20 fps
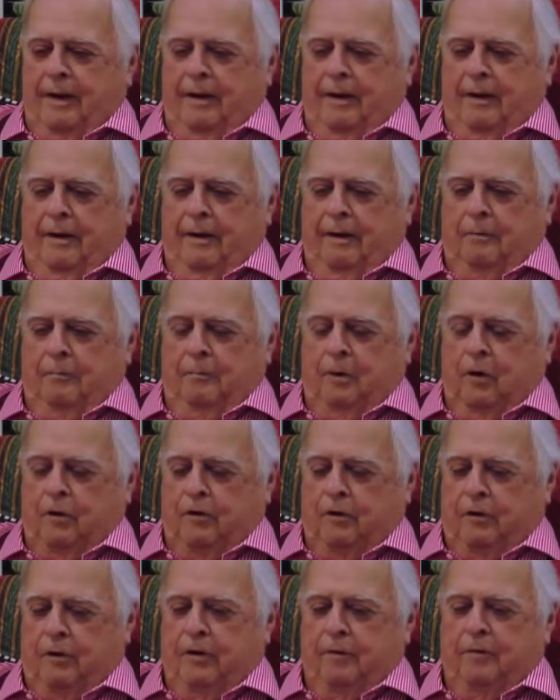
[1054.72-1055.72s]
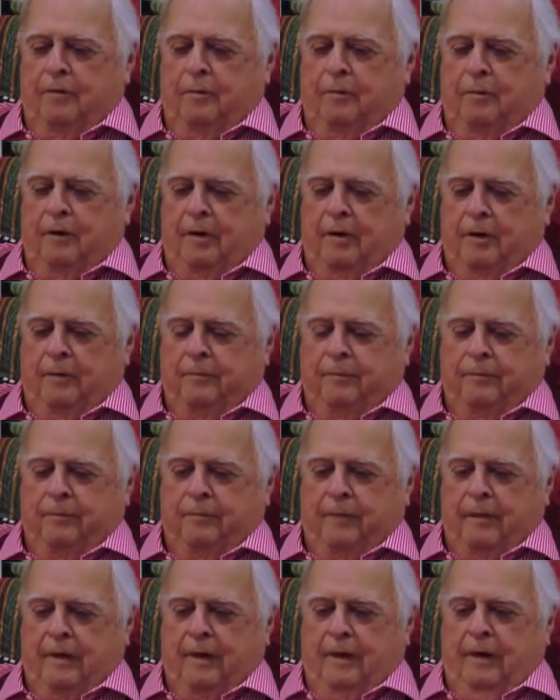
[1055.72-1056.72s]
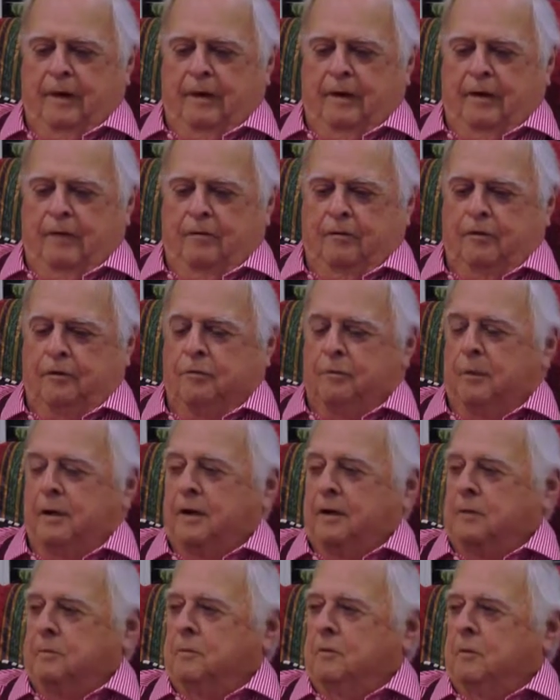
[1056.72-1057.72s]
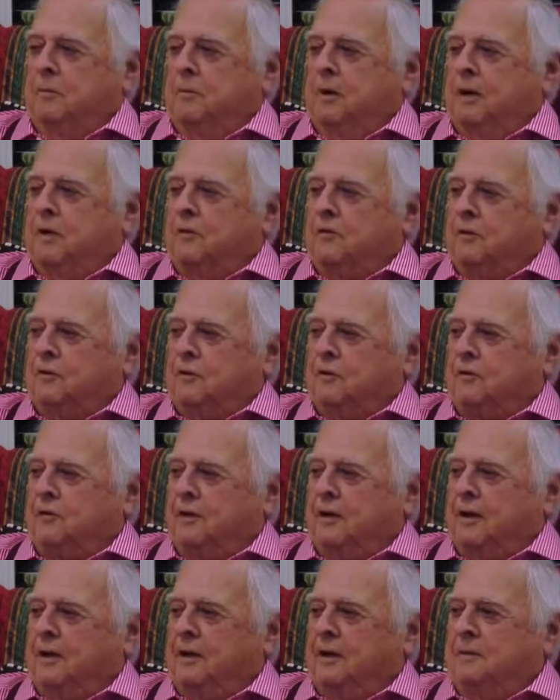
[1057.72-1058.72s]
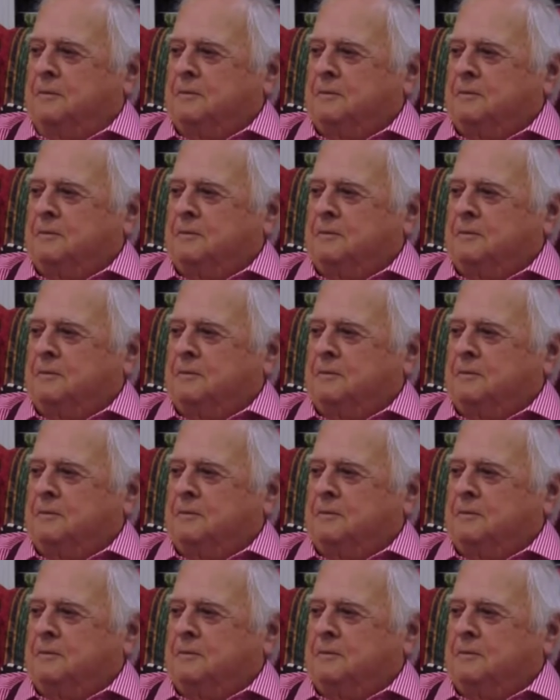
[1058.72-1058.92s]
Uh, most of them are respectable matrons now.